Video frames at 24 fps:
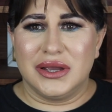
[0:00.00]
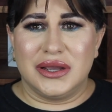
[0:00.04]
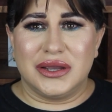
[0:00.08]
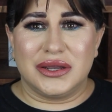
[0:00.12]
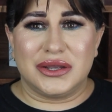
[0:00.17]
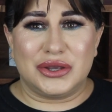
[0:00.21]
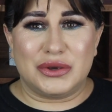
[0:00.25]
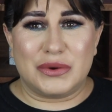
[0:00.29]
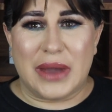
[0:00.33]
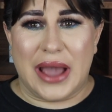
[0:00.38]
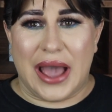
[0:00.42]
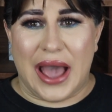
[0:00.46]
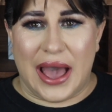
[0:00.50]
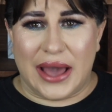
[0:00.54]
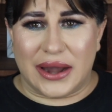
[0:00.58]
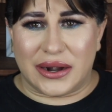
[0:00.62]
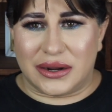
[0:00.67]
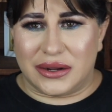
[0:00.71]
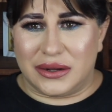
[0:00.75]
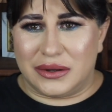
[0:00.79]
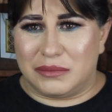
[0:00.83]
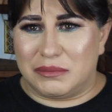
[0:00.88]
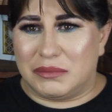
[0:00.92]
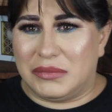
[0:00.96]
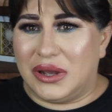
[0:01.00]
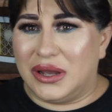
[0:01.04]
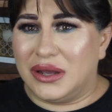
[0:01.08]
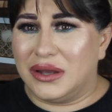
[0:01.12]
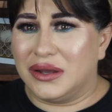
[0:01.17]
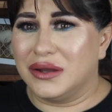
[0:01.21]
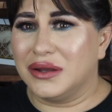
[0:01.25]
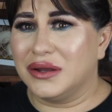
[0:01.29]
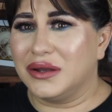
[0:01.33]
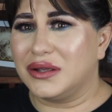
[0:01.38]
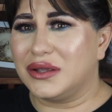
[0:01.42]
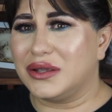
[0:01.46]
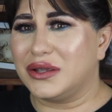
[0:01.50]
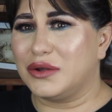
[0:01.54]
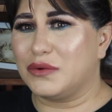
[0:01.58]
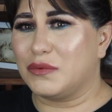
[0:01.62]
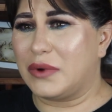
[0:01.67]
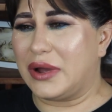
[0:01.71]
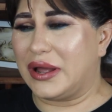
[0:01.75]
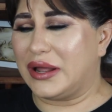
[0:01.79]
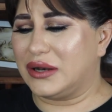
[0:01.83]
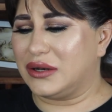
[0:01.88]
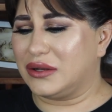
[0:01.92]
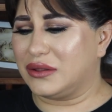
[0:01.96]
You had him. You
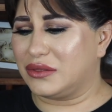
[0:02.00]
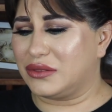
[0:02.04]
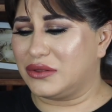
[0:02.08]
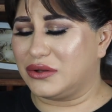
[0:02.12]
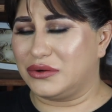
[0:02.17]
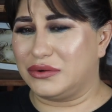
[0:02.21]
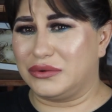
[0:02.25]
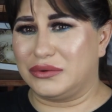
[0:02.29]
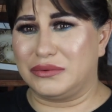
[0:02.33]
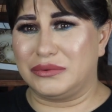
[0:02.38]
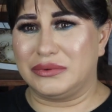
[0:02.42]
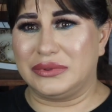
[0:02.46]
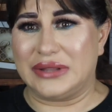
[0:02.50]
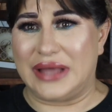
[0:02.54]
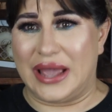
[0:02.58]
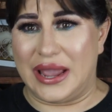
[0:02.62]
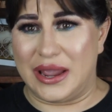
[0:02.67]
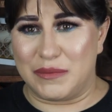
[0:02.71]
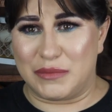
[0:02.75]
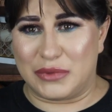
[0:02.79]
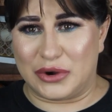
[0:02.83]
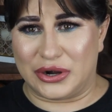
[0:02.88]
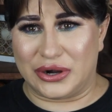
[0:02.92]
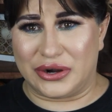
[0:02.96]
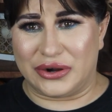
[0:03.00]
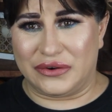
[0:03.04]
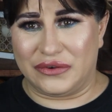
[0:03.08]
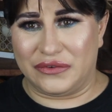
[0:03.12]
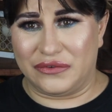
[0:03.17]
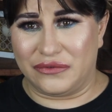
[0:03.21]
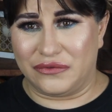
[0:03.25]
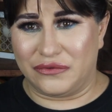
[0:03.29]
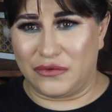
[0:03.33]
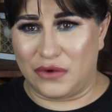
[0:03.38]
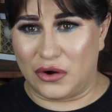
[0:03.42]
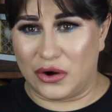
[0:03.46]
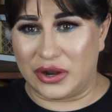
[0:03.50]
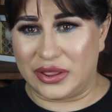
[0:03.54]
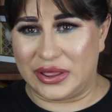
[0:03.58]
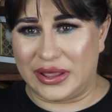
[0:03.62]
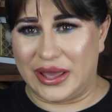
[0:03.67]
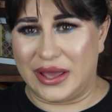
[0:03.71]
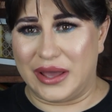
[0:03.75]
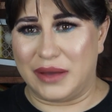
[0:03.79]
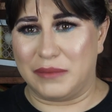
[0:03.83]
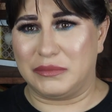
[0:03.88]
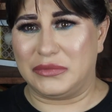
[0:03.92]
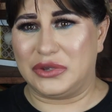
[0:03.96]
went through labor for
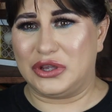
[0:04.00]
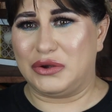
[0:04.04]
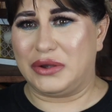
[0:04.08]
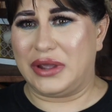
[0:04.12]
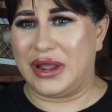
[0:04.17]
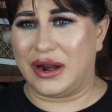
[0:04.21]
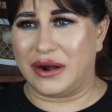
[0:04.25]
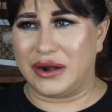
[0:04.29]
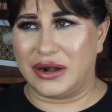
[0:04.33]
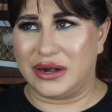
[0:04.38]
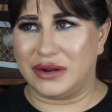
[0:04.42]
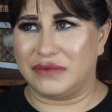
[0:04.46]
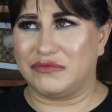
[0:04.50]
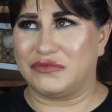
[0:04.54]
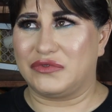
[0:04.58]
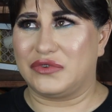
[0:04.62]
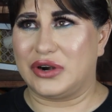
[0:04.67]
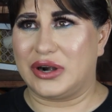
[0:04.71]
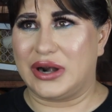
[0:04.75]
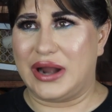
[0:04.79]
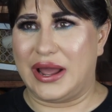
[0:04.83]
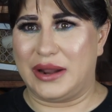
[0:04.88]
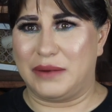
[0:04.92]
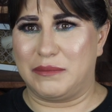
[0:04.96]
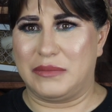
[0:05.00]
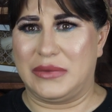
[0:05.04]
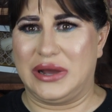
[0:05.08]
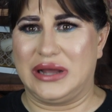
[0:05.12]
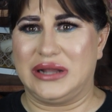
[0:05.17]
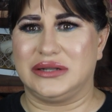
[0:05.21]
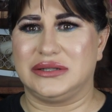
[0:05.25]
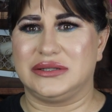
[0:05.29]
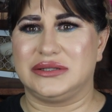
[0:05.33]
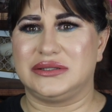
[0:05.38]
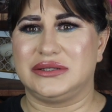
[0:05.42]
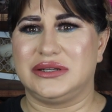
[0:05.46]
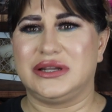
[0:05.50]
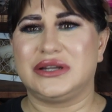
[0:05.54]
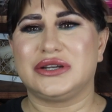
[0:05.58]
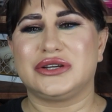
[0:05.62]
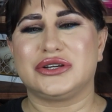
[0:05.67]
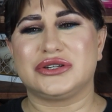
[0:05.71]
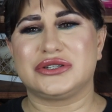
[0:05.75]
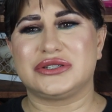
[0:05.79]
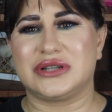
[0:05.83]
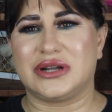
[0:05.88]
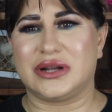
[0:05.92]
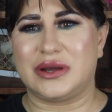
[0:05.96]
them. You carried them for 9 months in
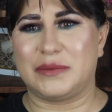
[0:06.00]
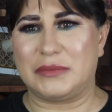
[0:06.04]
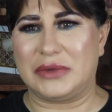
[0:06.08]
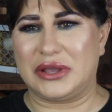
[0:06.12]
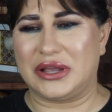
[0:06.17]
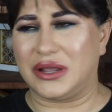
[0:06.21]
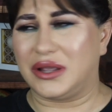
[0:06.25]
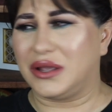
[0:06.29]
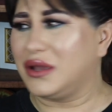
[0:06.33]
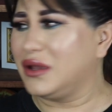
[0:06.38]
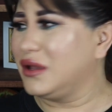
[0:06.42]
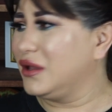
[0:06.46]
your stomach.